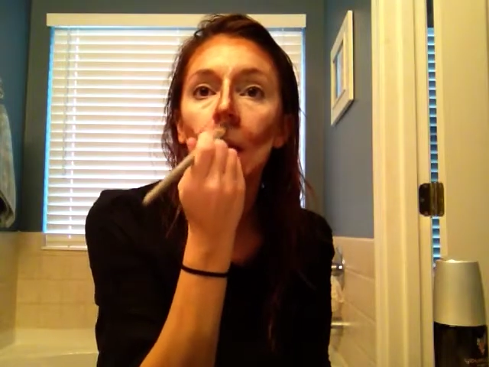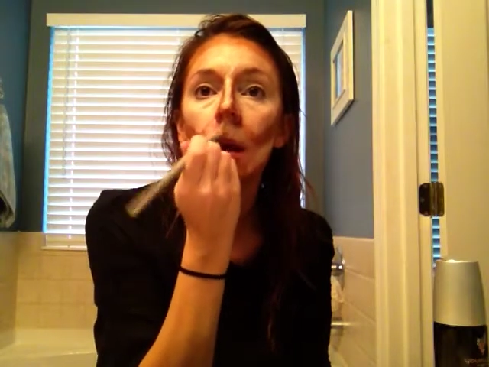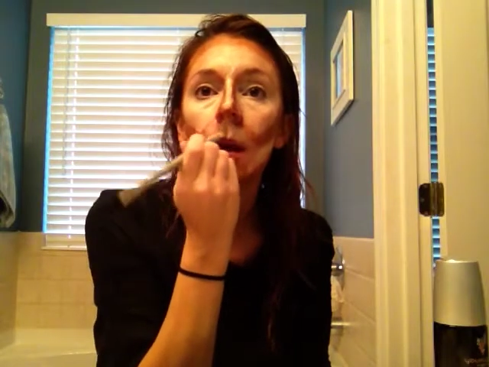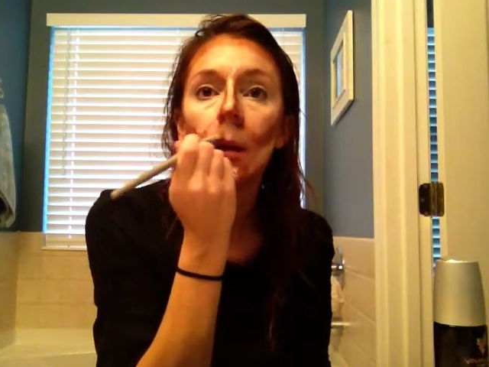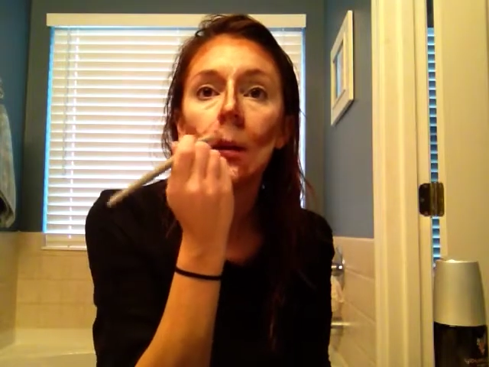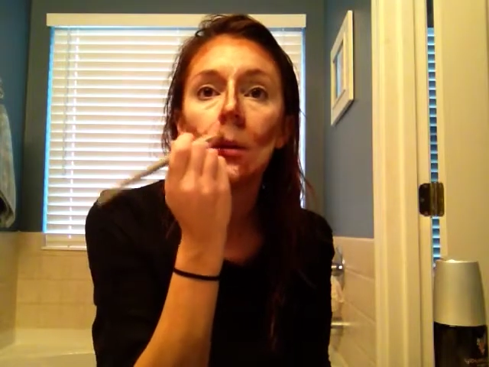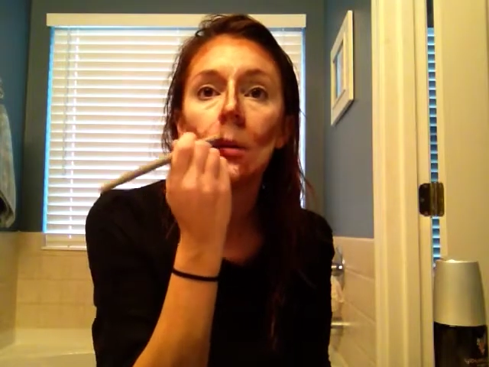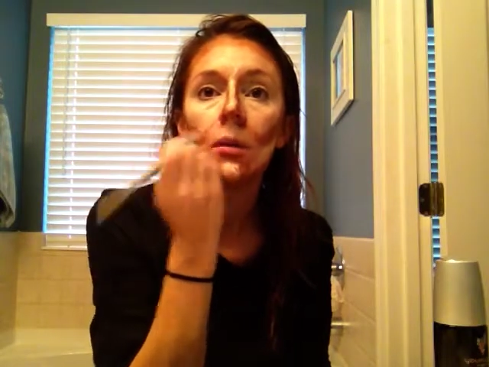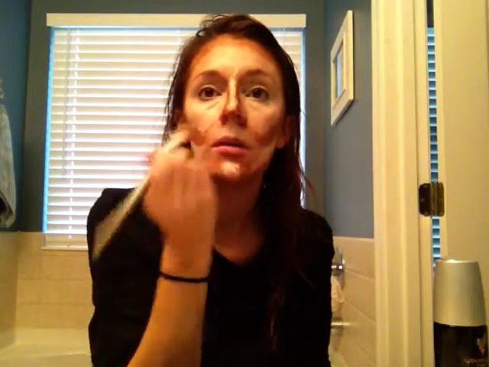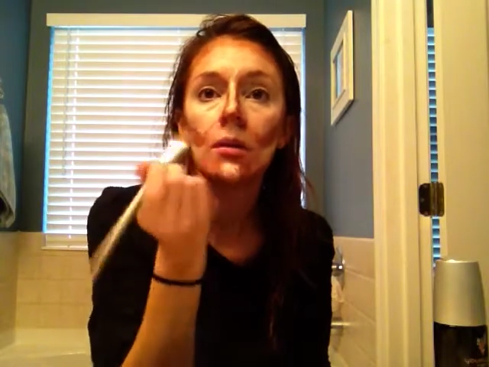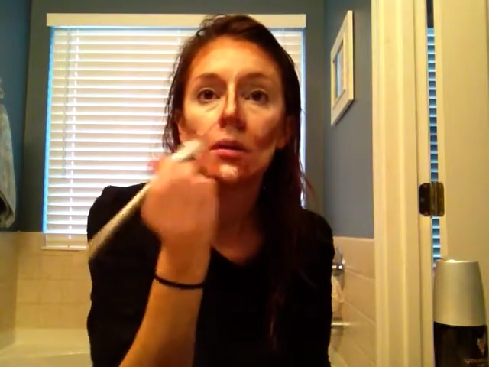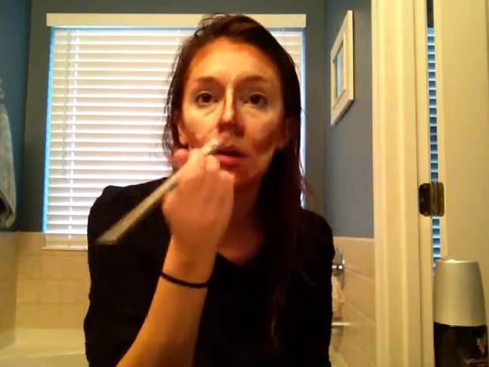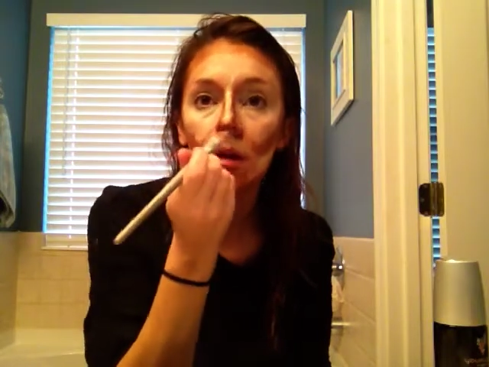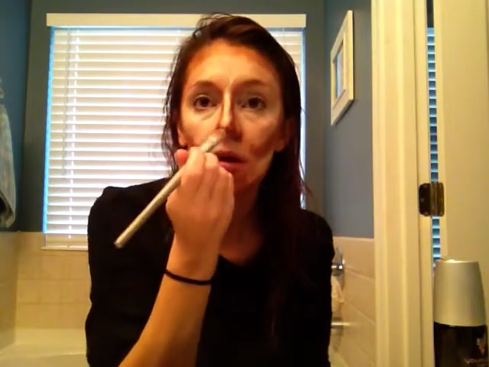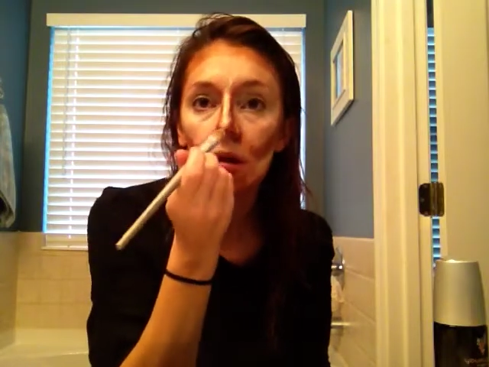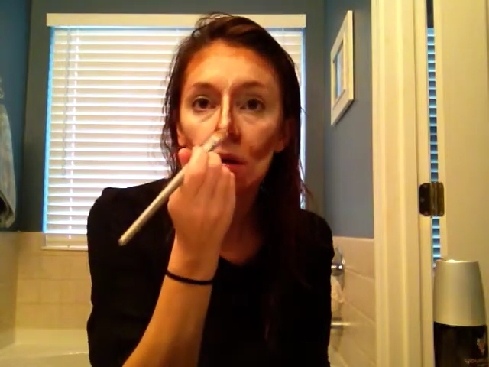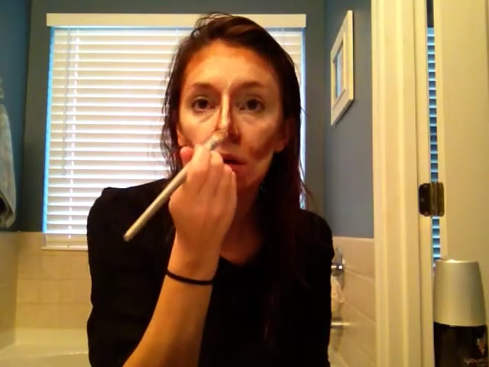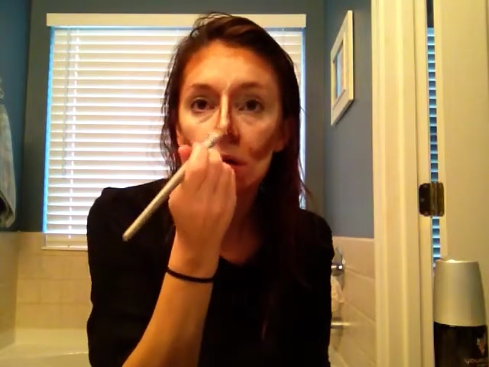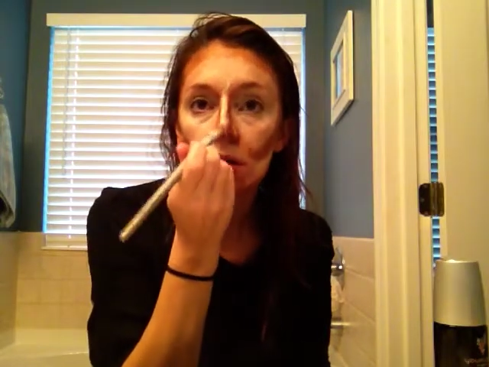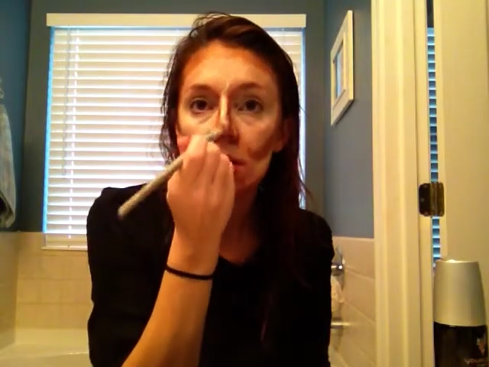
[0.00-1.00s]
under the
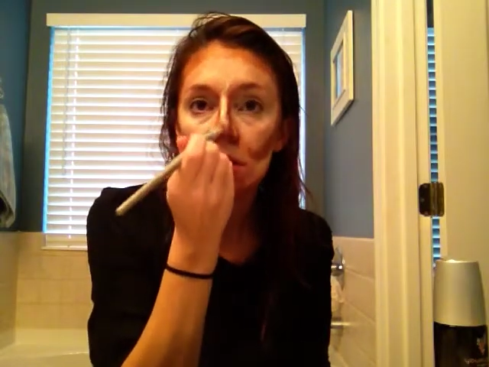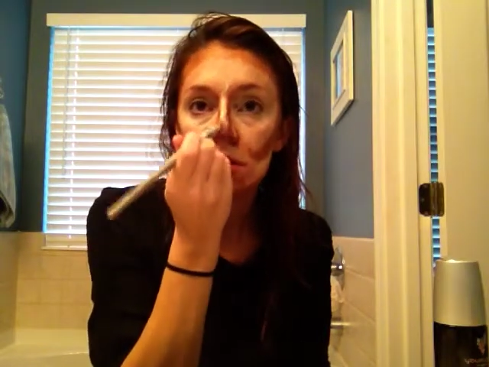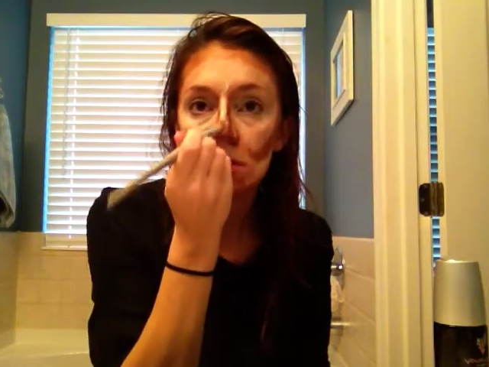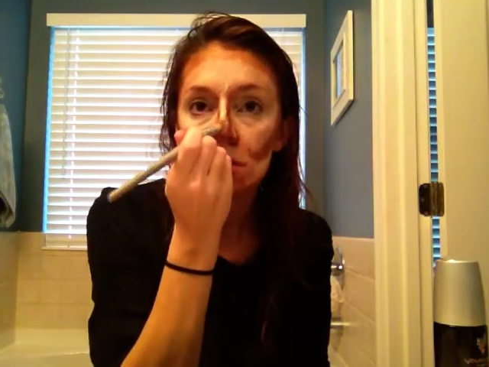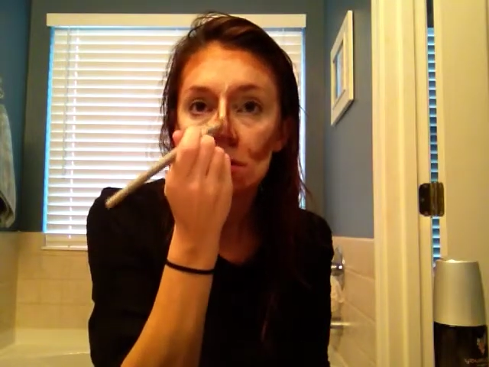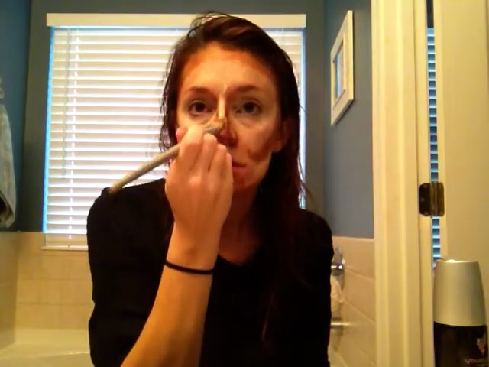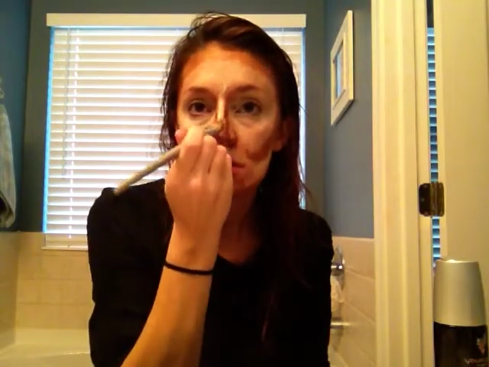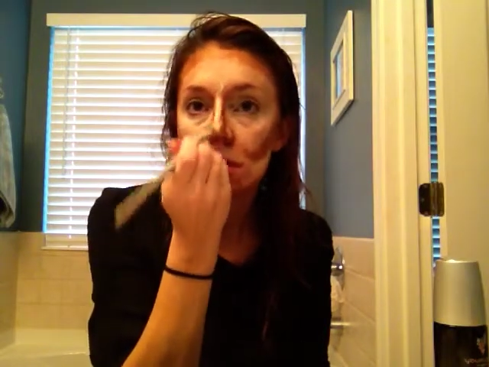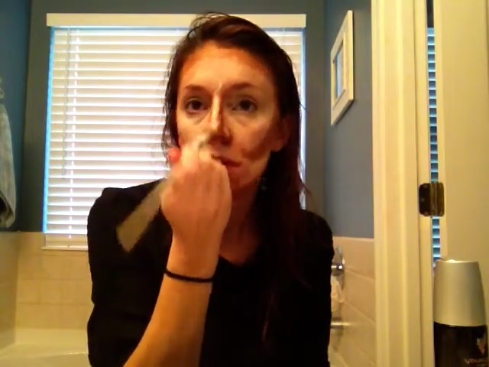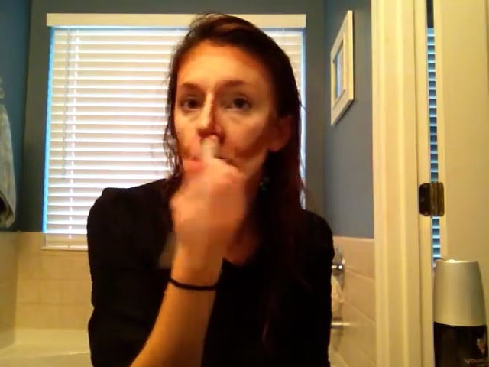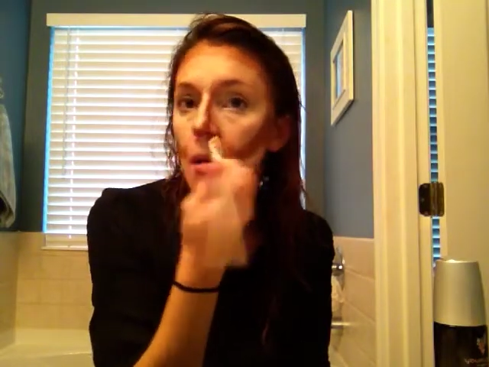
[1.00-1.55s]
nose.